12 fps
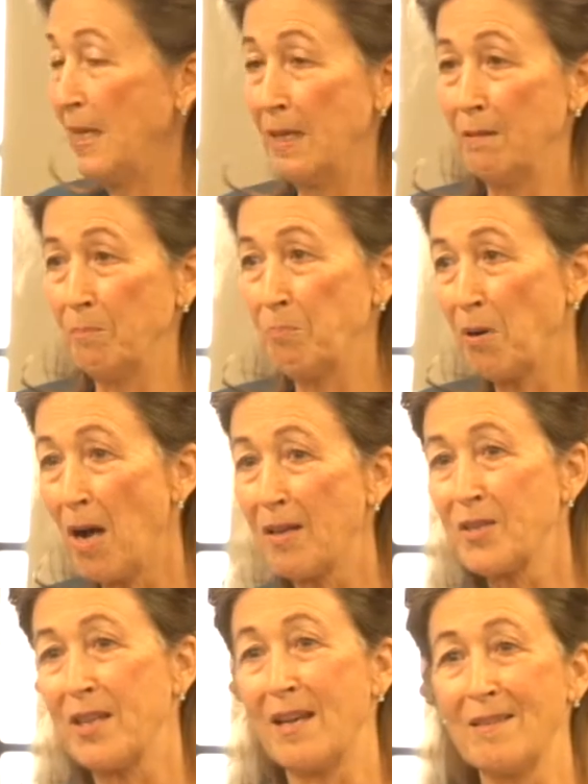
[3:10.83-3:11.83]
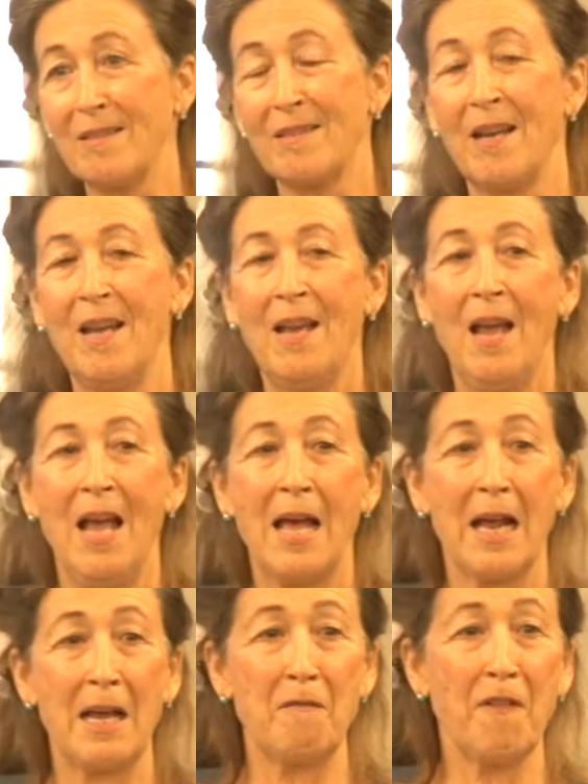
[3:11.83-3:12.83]
in process,
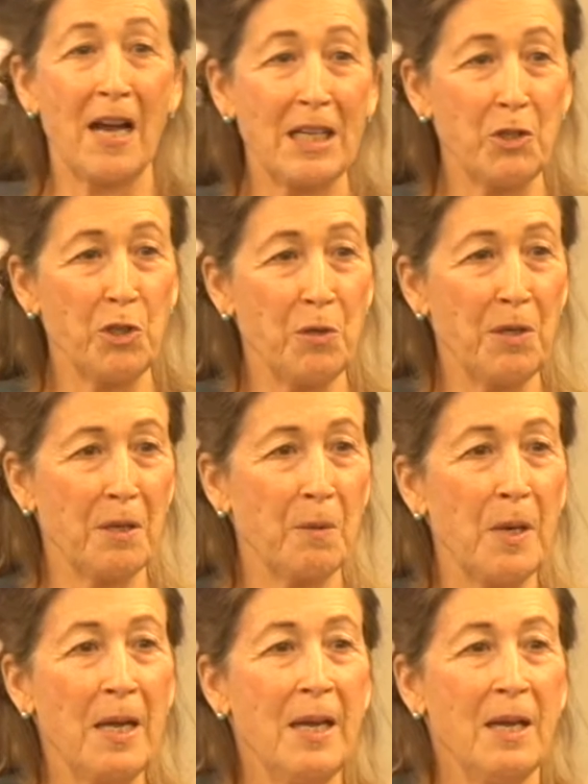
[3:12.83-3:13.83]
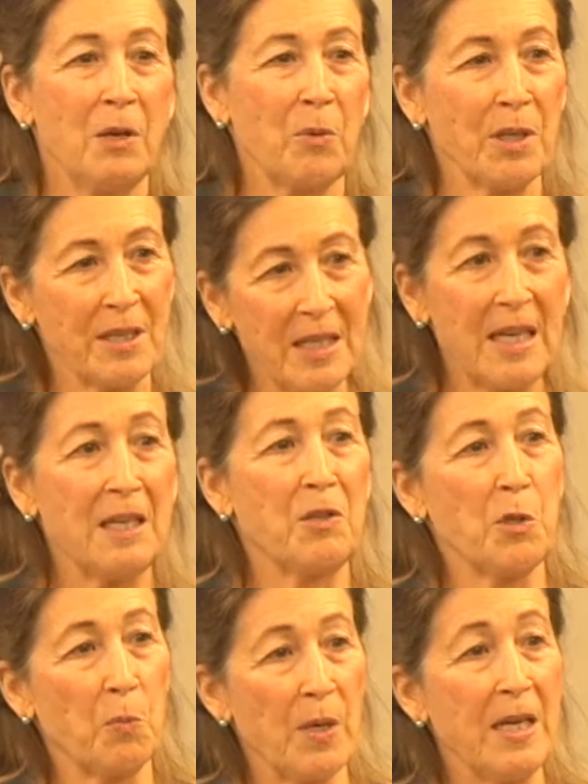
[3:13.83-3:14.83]
and I invite you to critique,
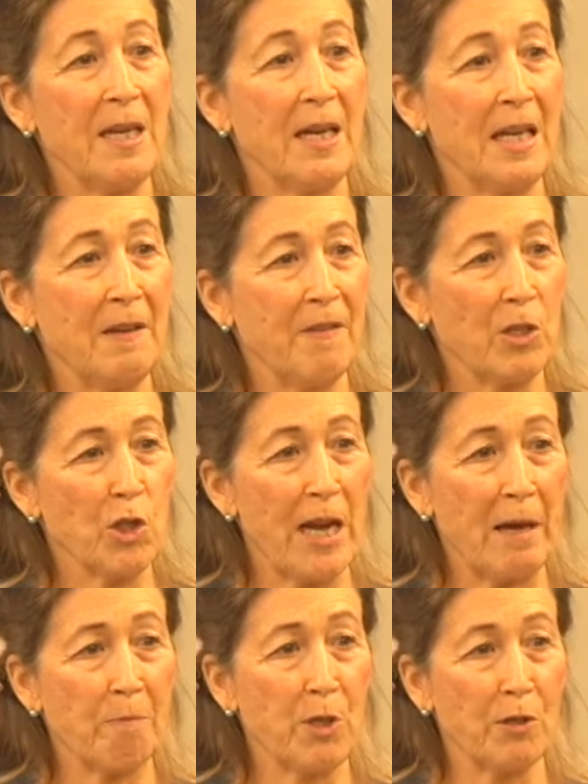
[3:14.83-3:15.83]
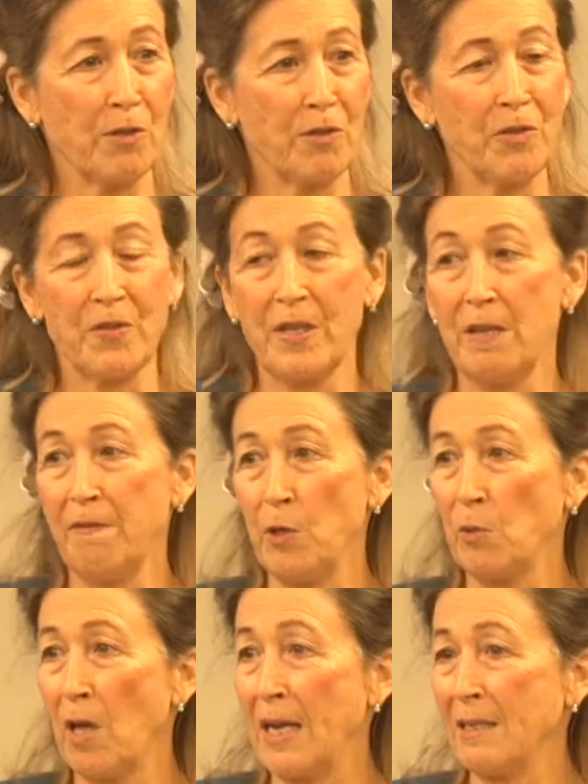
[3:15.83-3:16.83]
to read any of the chapters if
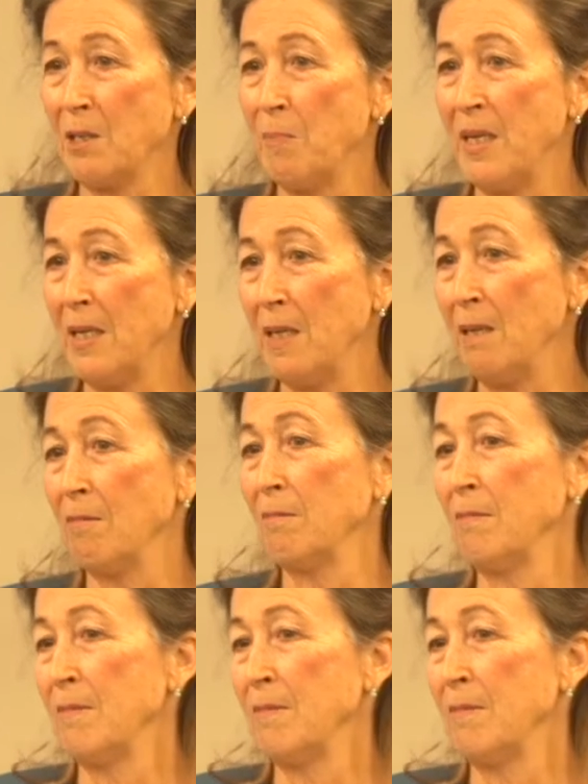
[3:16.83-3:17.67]
you'd like to be